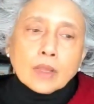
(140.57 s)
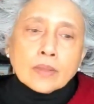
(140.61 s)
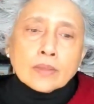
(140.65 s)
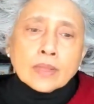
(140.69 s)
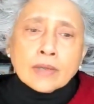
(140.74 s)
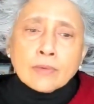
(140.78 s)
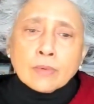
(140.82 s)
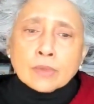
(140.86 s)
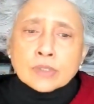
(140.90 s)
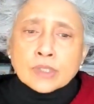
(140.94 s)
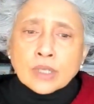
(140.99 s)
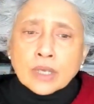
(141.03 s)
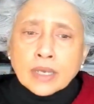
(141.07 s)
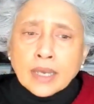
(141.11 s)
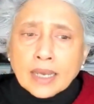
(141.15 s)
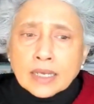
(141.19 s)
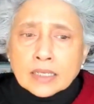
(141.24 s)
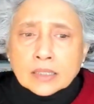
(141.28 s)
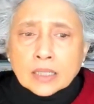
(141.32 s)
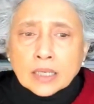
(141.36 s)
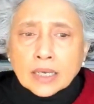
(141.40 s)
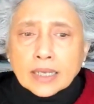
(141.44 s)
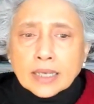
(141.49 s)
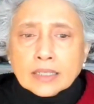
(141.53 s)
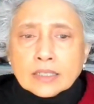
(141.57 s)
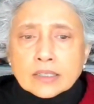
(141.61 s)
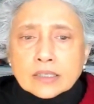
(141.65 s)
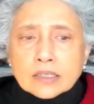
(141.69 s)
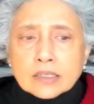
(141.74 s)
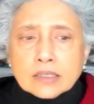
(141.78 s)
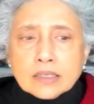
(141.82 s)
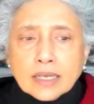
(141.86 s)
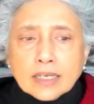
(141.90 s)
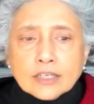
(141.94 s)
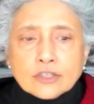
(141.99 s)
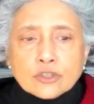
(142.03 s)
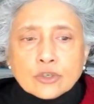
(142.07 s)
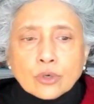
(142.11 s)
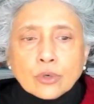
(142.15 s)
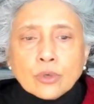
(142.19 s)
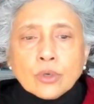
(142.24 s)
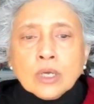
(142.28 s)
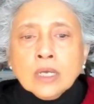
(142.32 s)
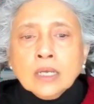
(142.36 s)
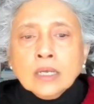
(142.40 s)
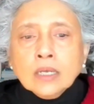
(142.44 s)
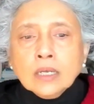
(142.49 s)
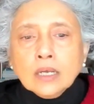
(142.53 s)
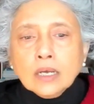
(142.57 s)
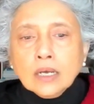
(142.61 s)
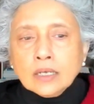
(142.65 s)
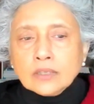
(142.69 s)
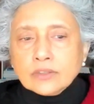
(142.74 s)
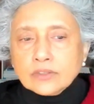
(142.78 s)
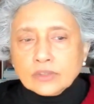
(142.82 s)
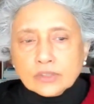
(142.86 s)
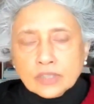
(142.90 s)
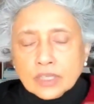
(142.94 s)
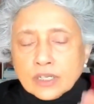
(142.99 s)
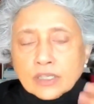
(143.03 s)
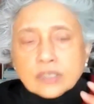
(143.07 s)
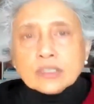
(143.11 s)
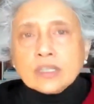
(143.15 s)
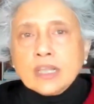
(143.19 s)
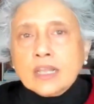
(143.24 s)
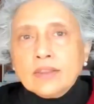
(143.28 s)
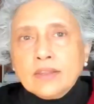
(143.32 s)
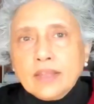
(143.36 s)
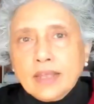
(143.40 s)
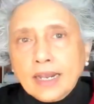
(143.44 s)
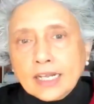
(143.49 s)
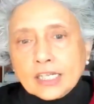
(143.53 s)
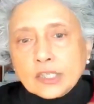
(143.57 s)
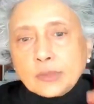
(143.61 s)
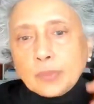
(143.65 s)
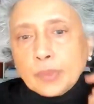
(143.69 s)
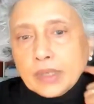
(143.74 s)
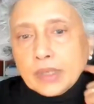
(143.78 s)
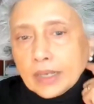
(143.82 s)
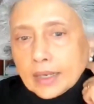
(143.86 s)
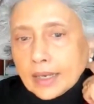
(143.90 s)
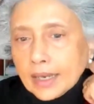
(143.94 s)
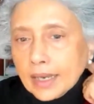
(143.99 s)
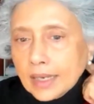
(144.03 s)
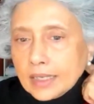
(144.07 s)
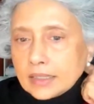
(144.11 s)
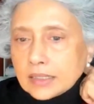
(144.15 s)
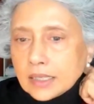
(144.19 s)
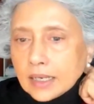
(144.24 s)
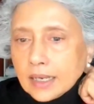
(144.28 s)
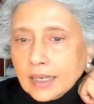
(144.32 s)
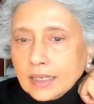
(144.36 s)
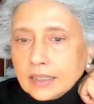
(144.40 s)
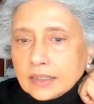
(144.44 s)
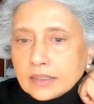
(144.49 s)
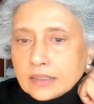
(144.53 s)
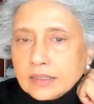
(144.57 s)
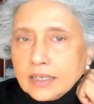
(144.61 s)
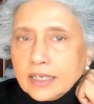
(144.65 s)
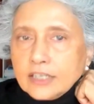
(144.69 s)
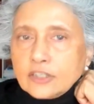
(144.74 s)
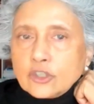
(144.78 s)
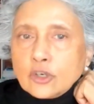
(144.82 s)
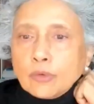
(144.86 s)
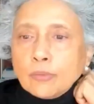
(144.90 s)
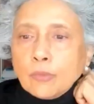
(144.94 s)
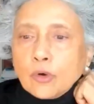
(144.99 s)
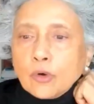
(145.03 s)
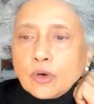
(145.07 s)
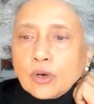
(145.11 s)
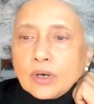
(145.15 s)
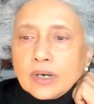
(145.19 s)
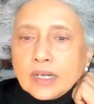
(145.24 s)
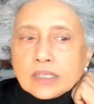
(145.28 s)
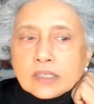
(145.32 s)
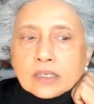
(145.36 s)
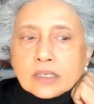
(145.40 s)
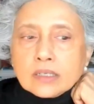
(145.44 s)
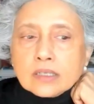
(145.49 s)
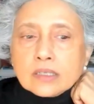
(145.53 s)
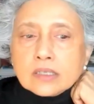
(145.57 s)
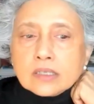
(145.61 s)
There was a case against NATO. Since then, there has been a case against NATO more or less